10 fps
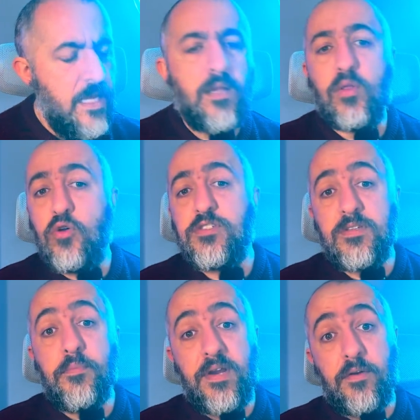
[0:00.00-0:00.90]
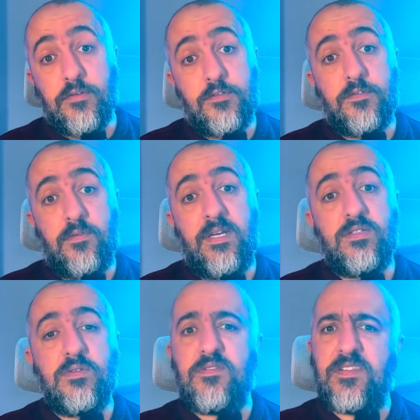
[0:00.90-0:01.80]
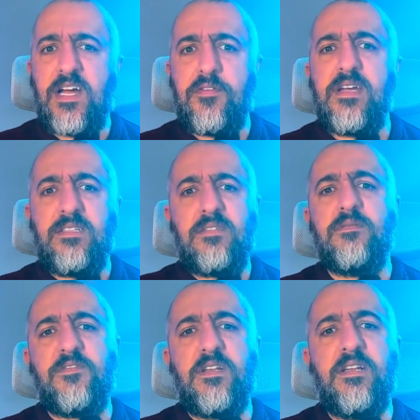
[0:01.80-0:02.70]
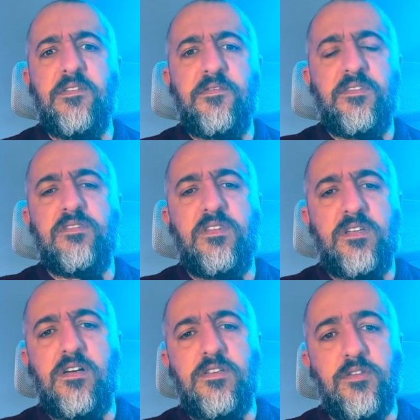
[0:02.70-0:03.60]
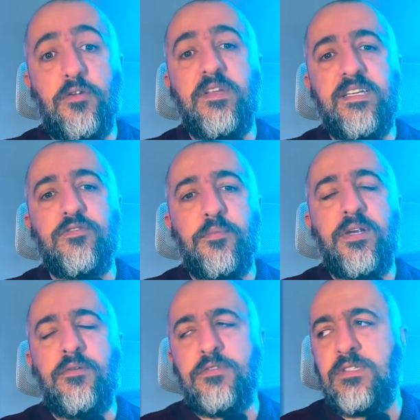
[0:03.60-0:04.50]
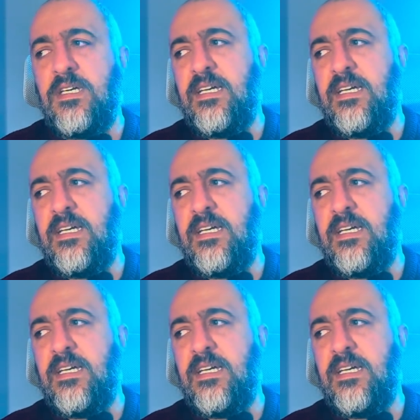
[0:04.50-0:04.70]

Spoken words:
Los Sombreros, right? So it's a flat ride. Funnily enough, the cars look like sombreros